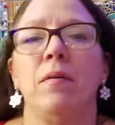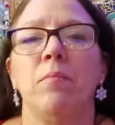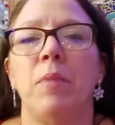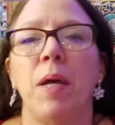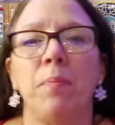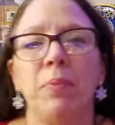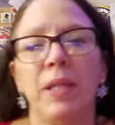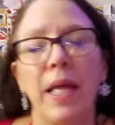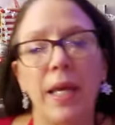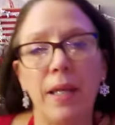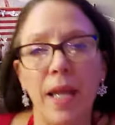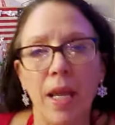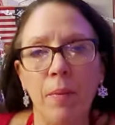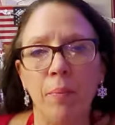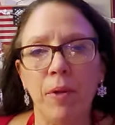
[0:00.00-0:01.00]
My plaid
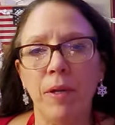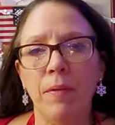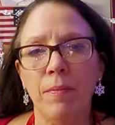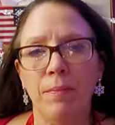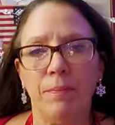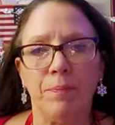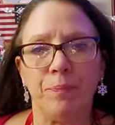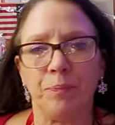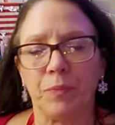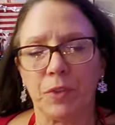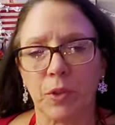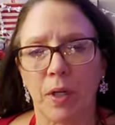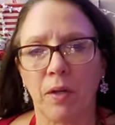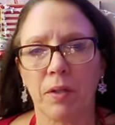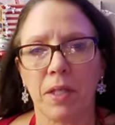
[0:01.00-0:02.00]
apron,
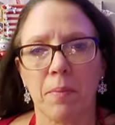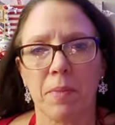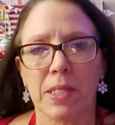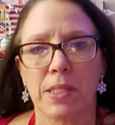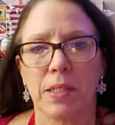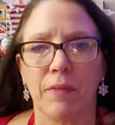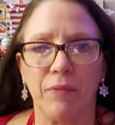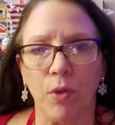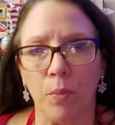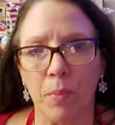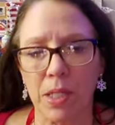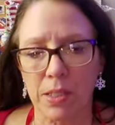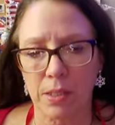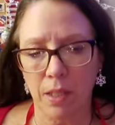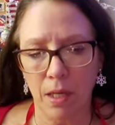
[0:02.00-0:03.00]
so I don't get myself all
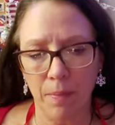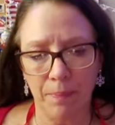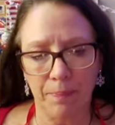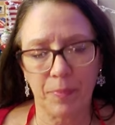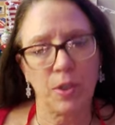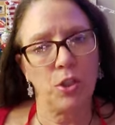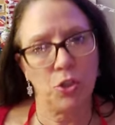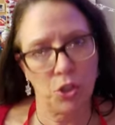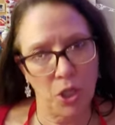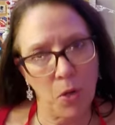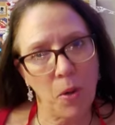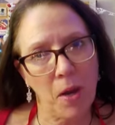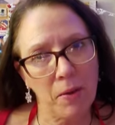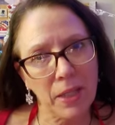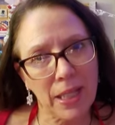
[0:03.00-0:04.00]
mussed up, because you know
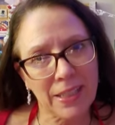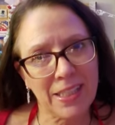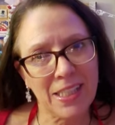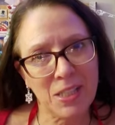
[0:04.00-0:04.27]
how I like to